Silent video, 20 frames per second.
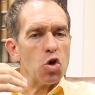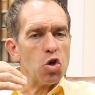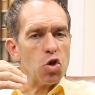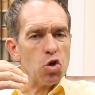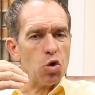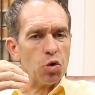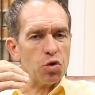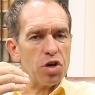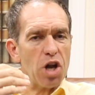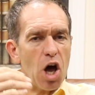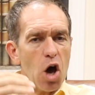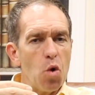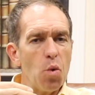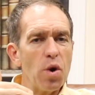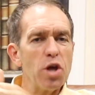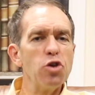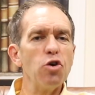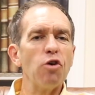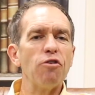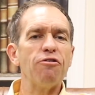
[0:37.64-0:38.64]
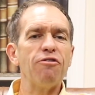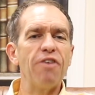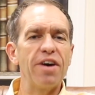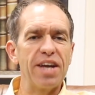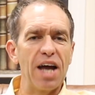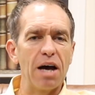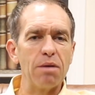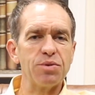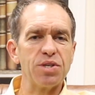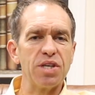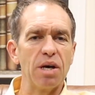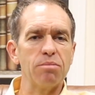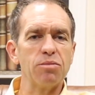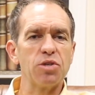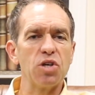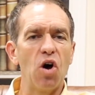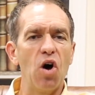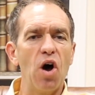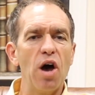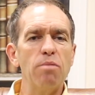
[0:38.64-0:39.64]
You'll know when you're fed up
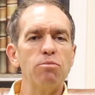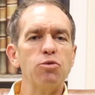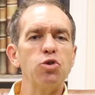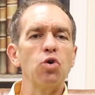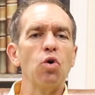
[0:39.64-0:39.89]
sometimes,